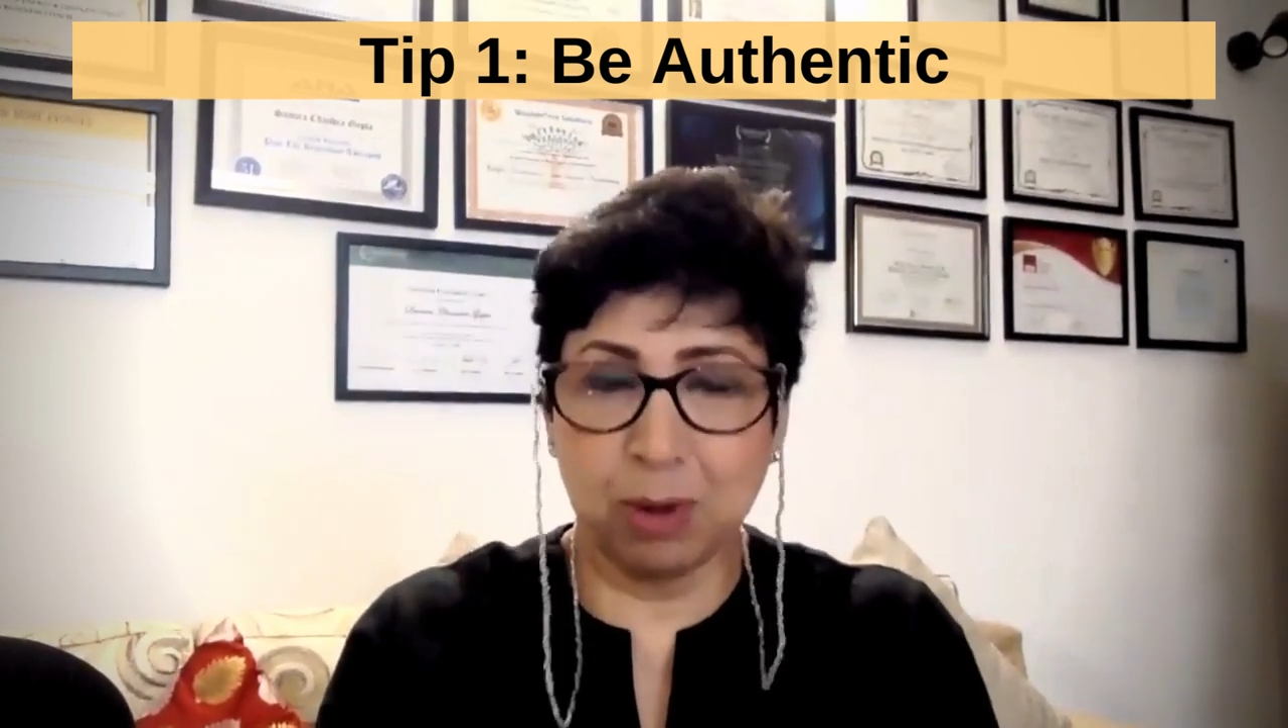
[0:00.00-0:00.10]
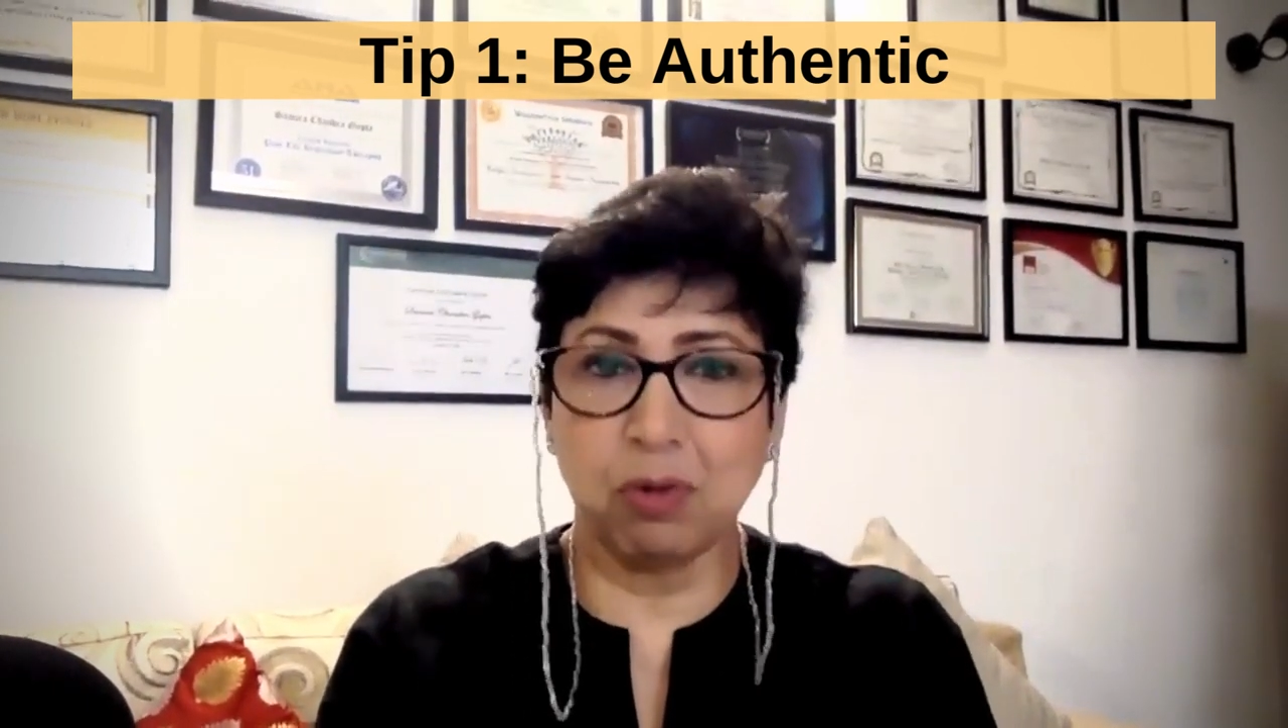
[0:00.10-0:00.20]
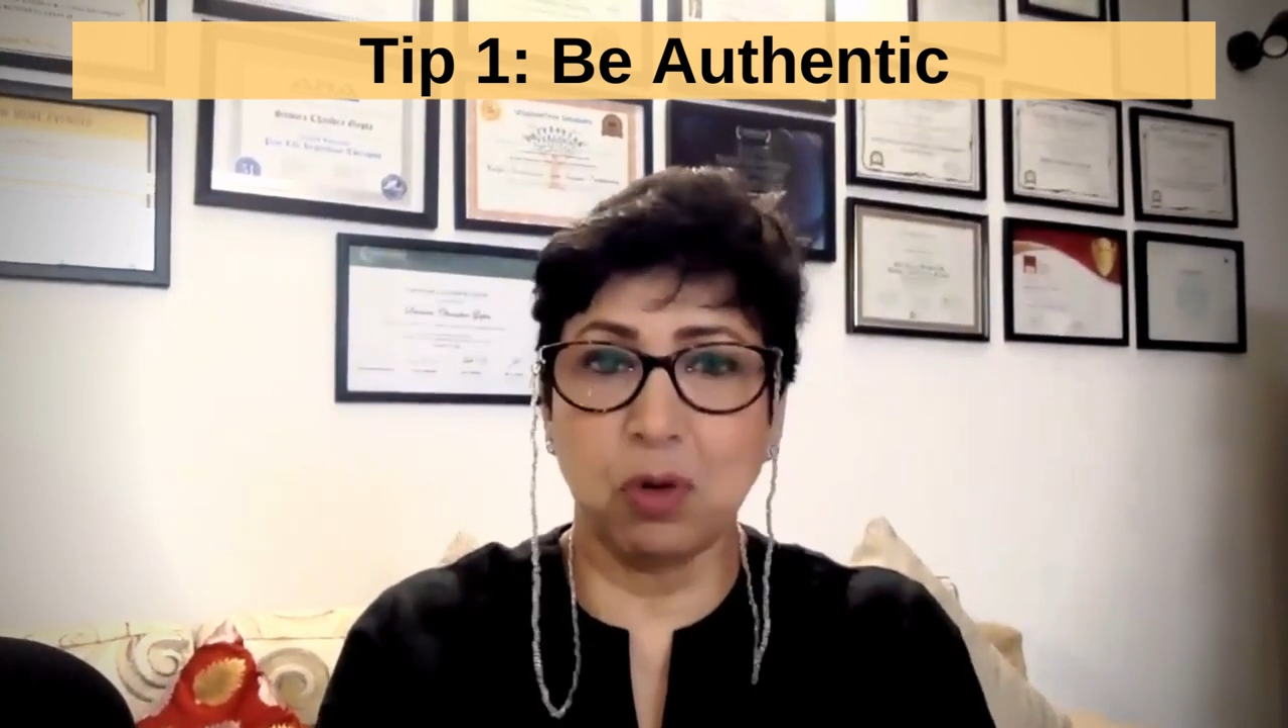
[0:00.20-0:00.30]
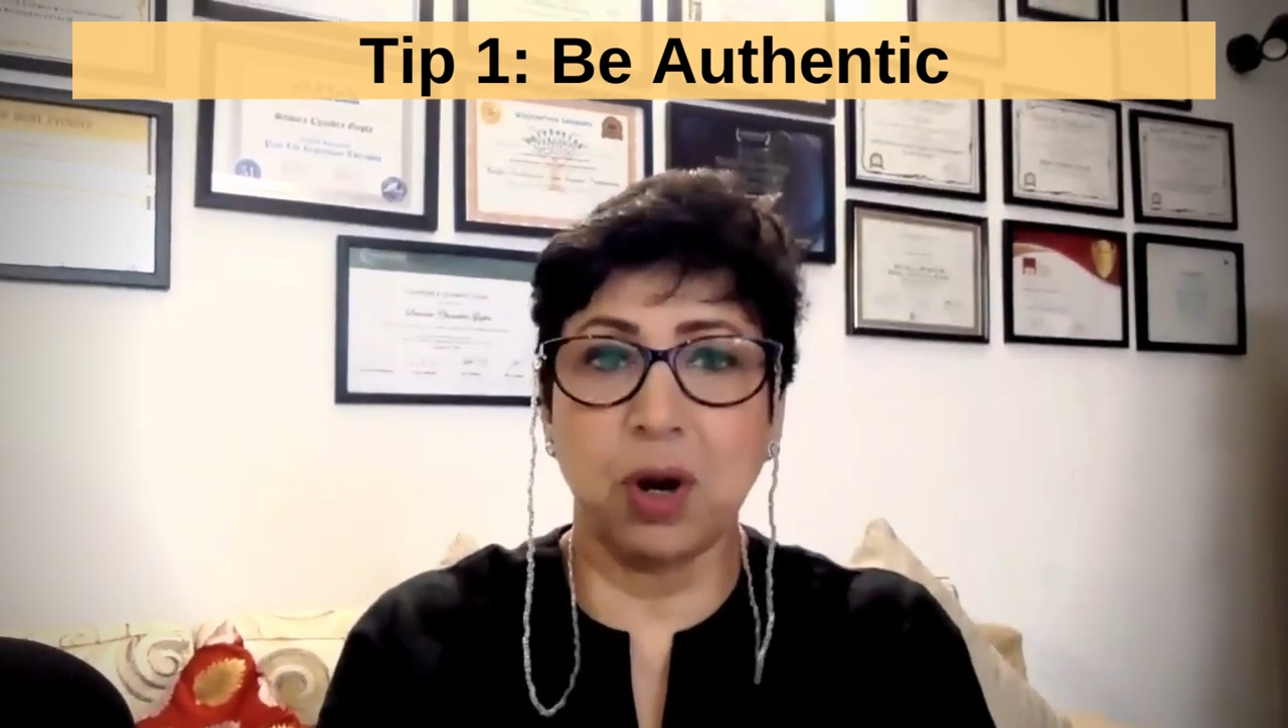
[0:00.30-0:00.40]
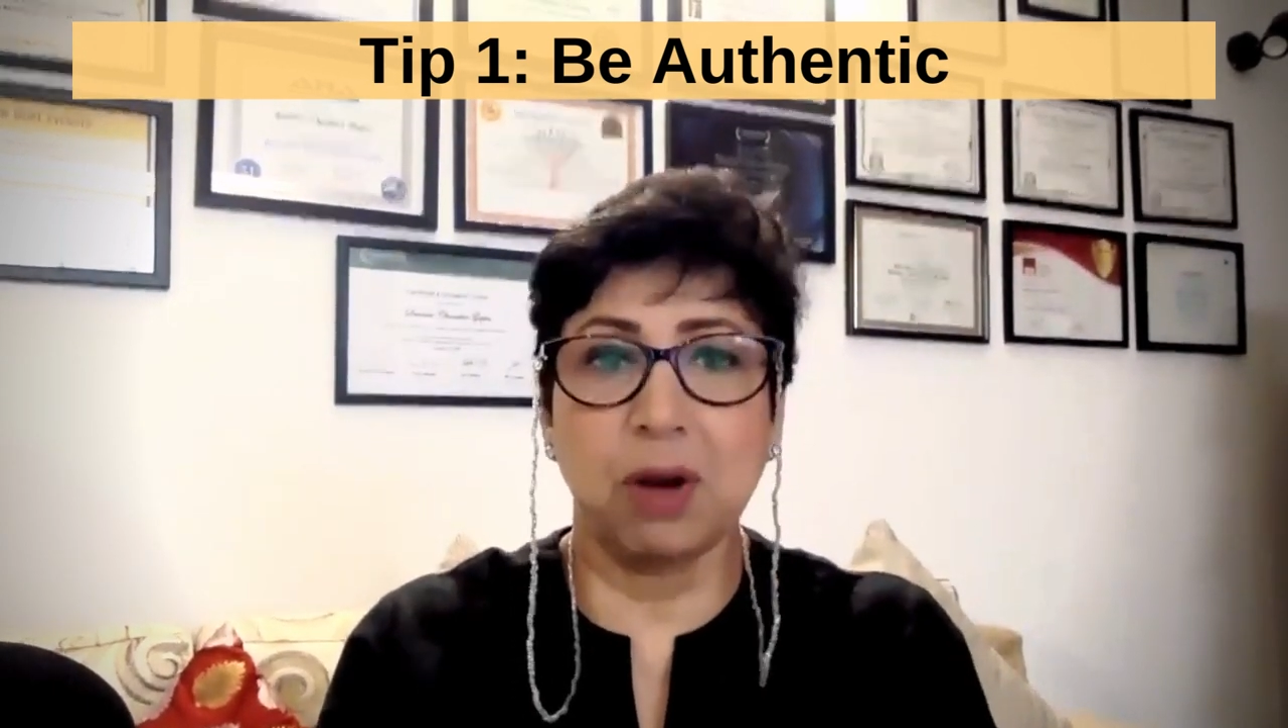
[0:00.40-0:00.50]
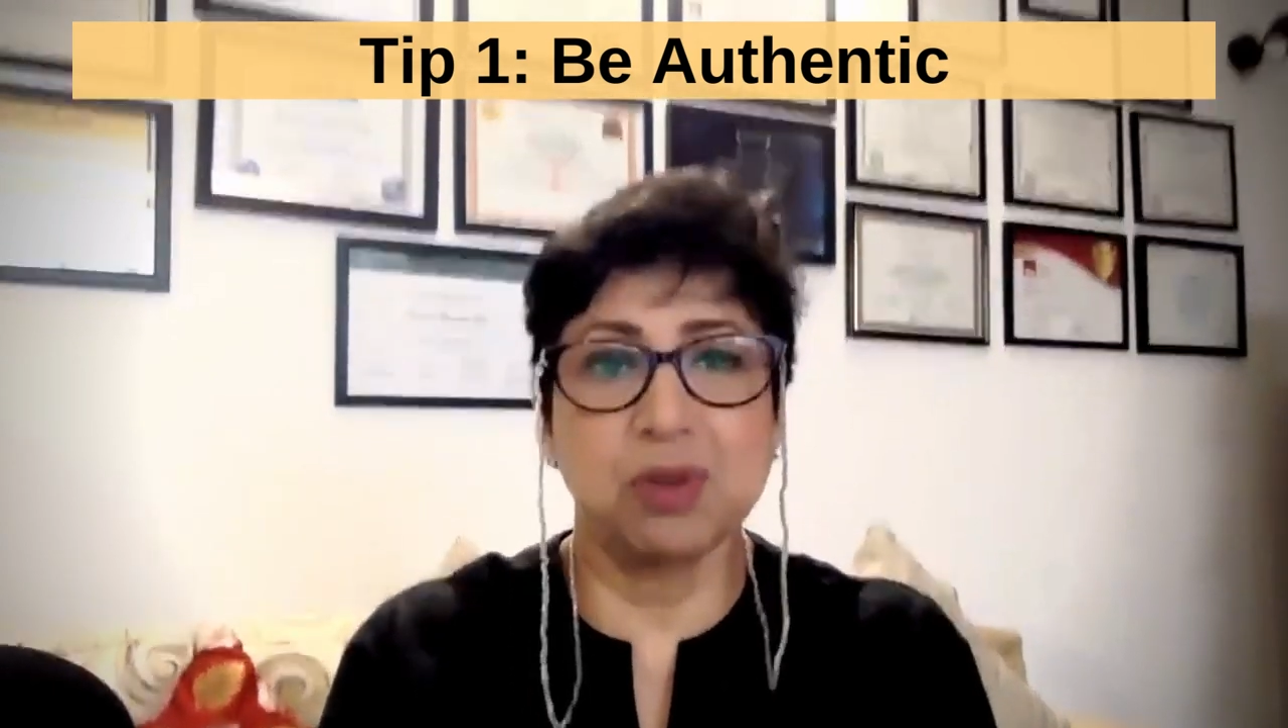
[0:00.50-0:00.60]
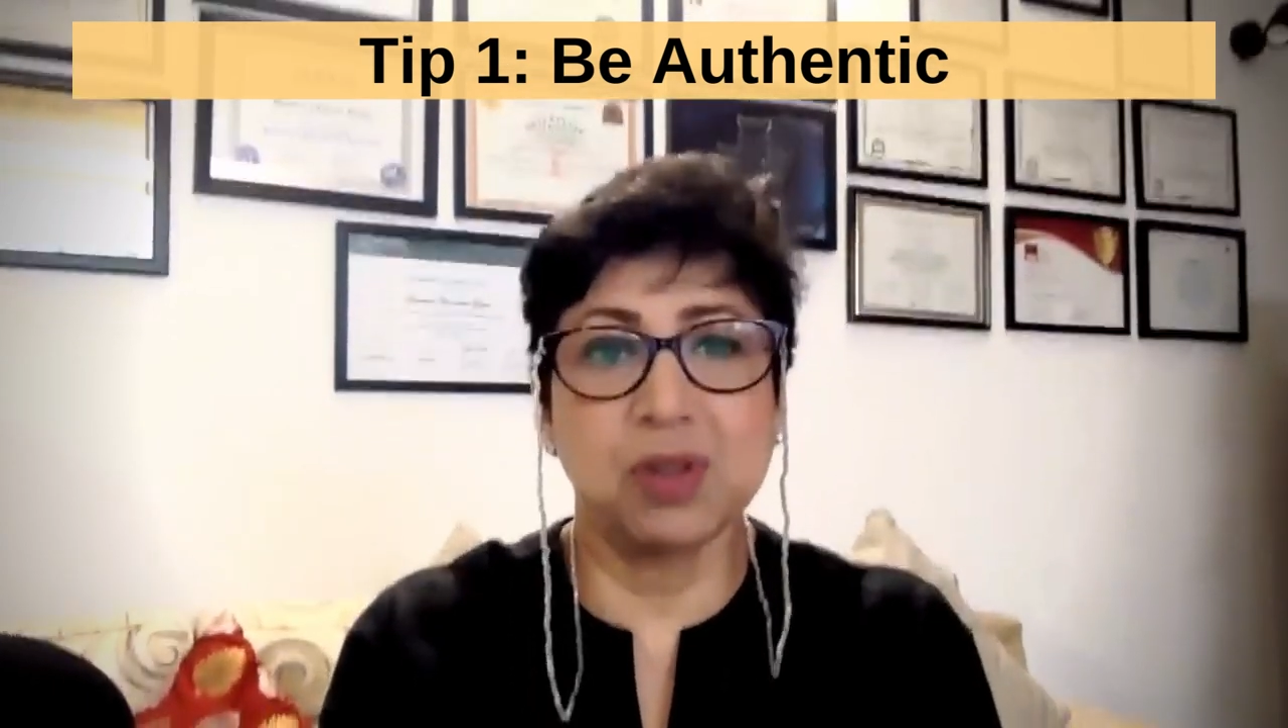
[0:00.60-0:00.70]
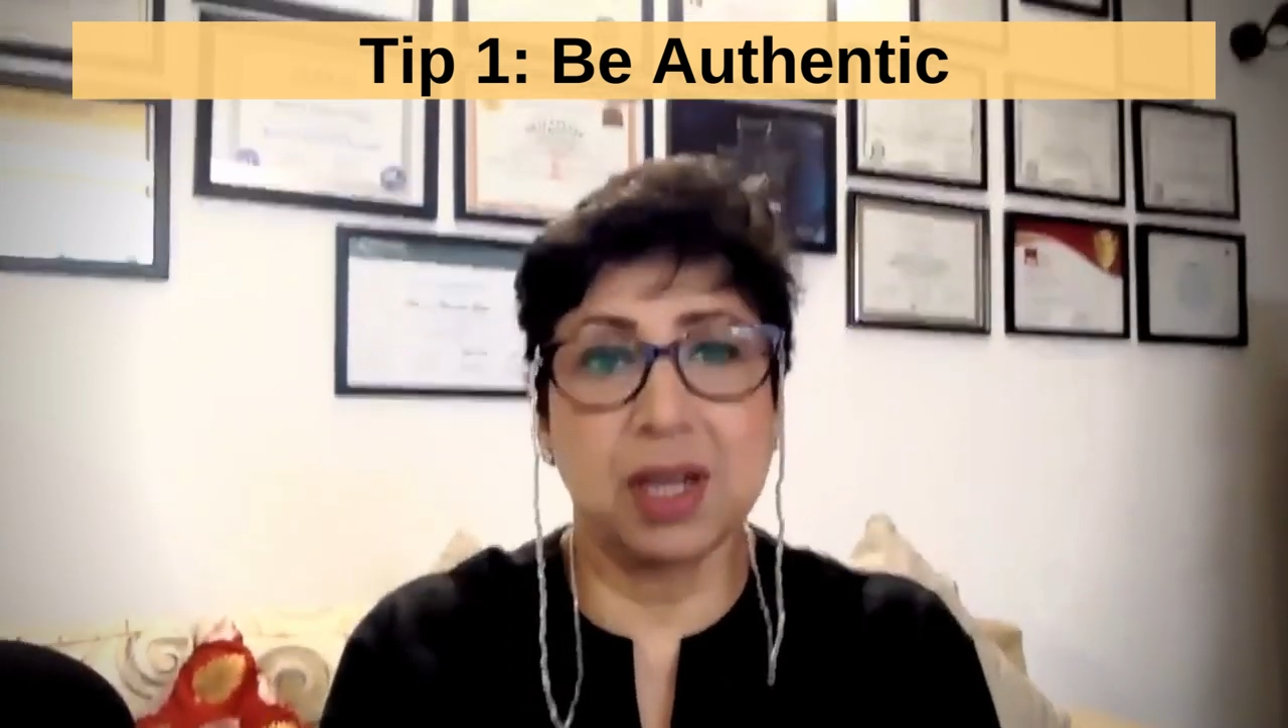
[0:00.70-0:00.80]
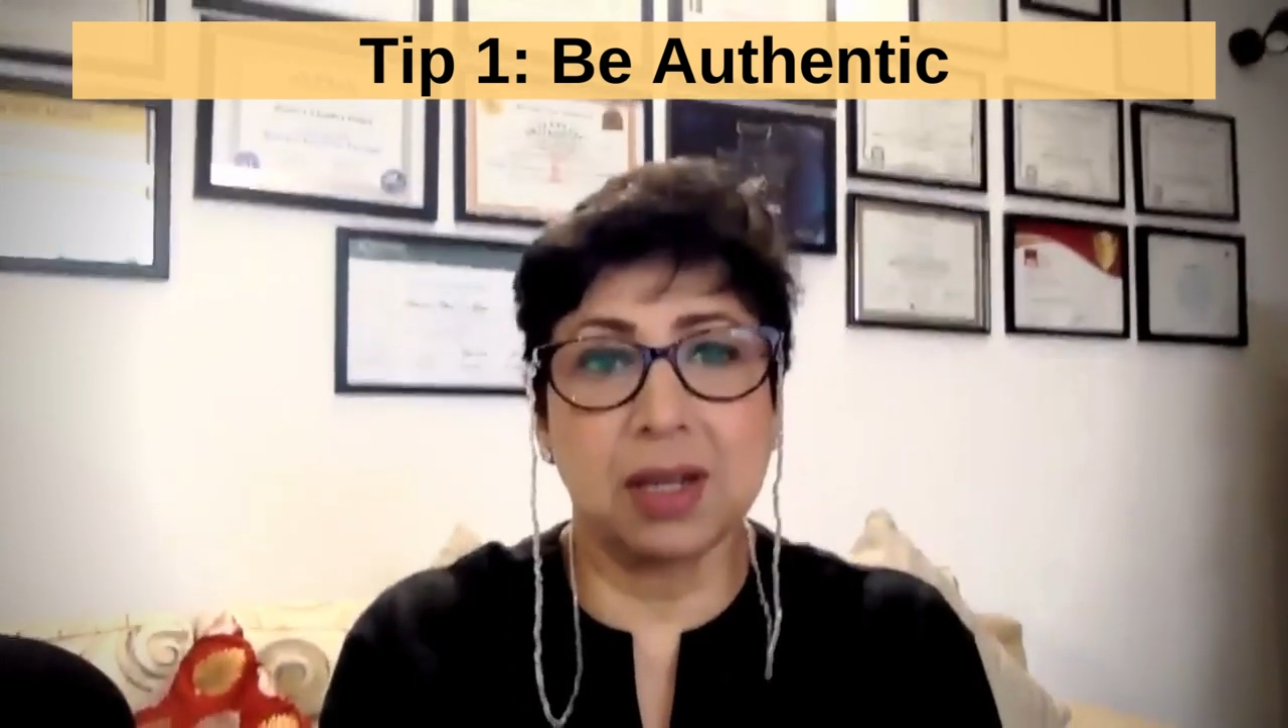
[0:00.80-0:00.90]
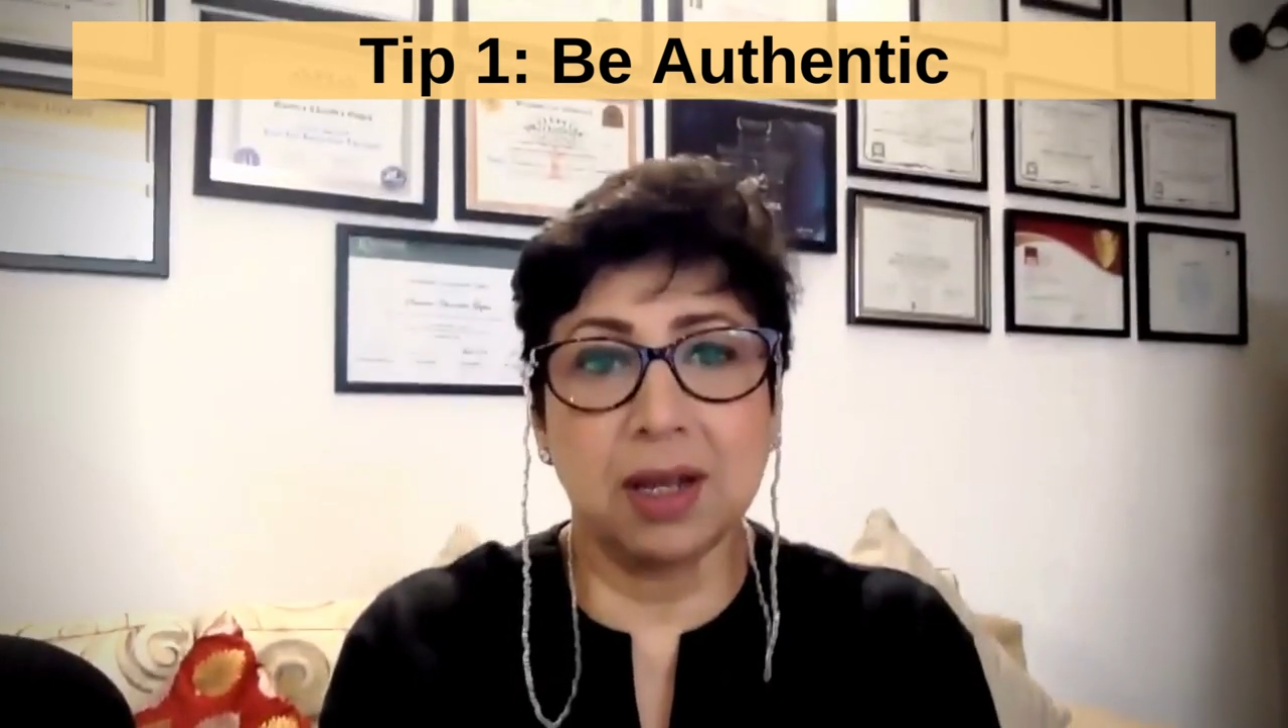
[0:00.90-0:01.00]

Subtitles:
before I was